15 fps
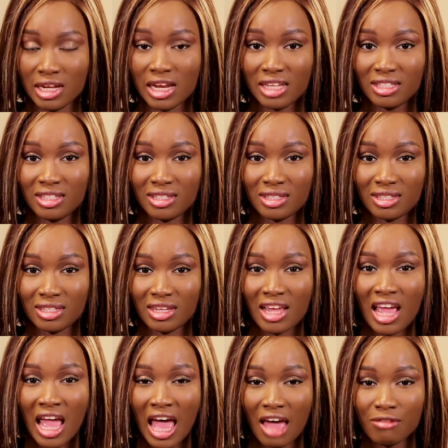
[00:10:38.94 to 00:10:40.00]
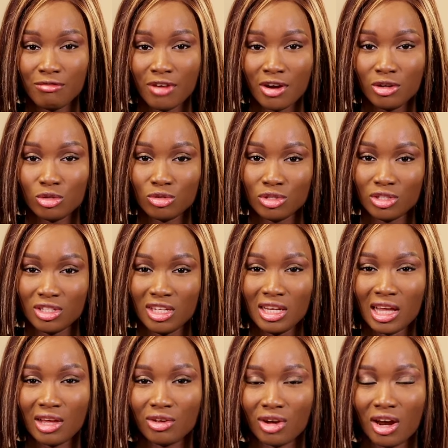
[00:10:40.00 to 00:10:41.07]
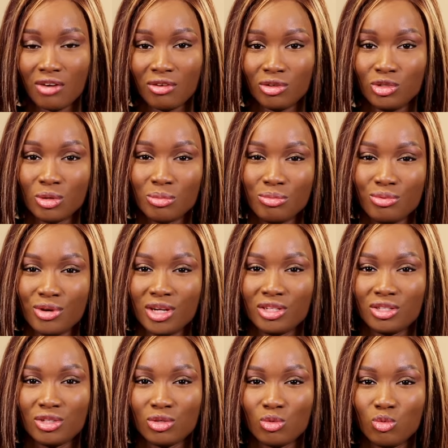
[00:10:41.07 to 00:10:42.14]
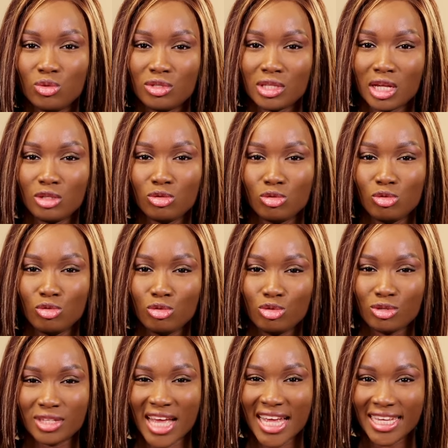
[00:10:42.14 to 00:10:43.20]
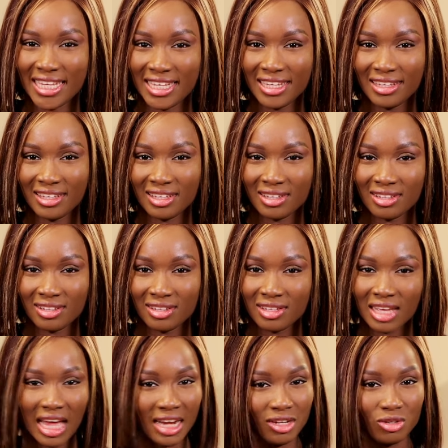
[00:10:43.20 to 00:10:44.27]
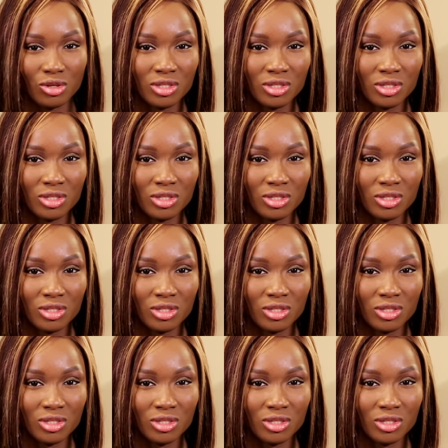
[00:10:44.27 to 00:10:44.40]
elasticity, and very soon the skin around your breast will start to look saggy, and it